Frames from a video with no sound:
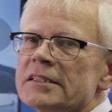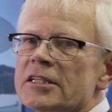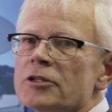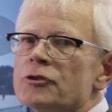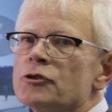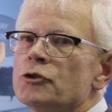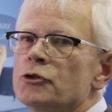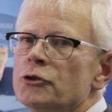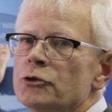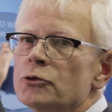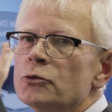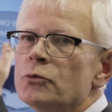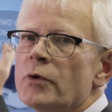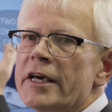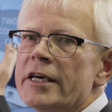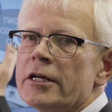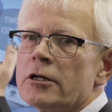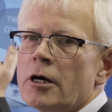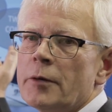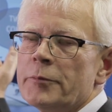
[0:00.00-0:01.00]
is a
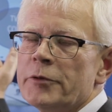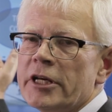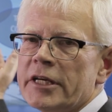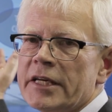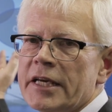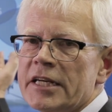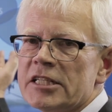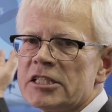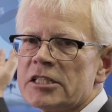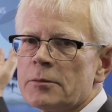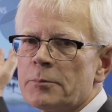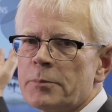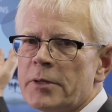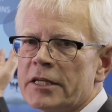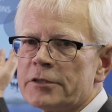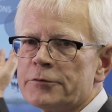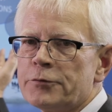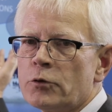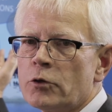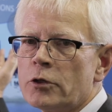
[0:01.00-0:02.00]
two-way communication
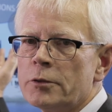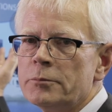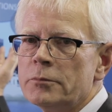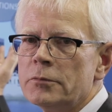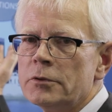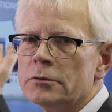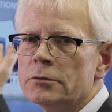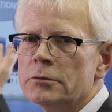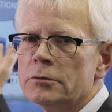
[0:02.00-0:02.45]
platform,